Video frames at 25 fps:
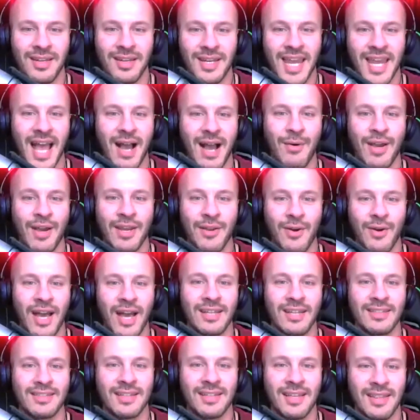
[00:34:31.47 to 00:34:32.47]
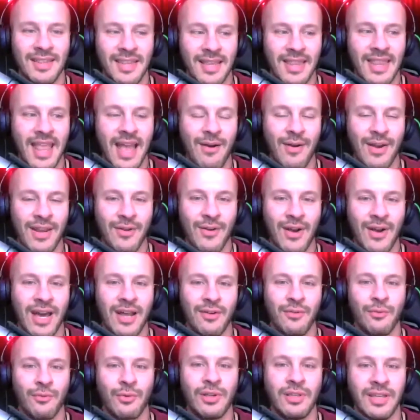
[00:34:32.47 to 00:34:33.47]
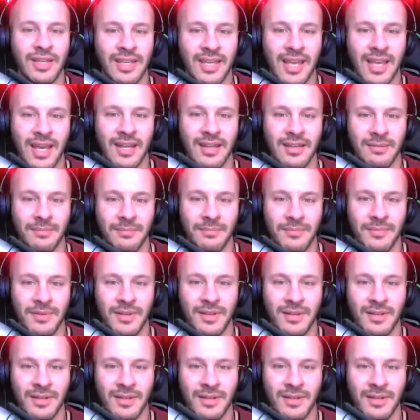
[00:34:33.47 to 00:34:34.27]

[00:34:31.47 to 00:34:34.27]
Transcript: Now I know how to, now I know how to really get him.